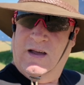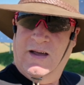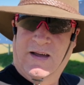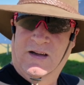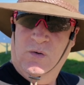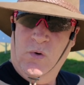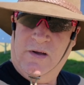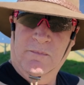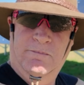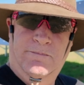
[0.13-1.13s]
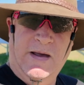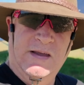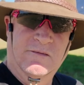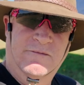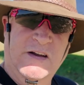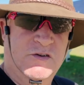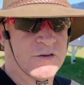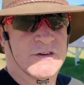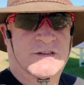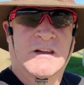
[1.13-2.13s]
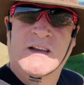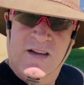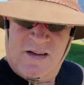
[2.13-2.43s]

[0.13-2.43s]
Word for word: Ah, welcome back adventurers.